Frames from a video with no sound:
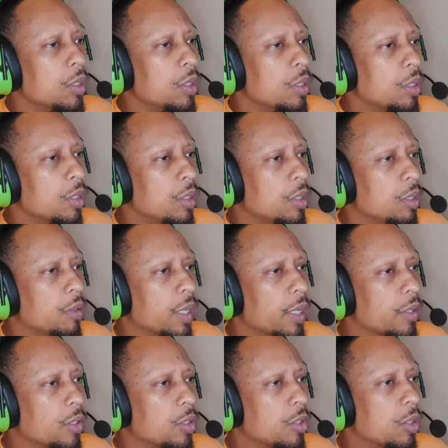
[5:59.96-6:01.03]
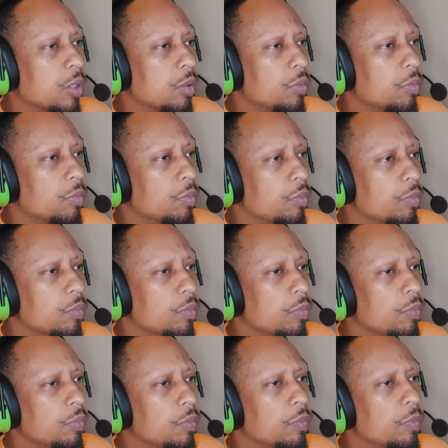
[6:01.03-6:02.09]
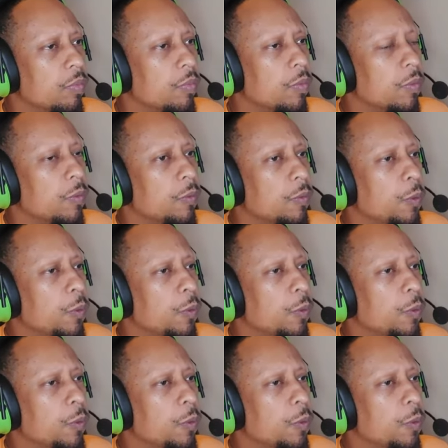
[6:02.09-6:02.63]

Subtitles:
All right, so for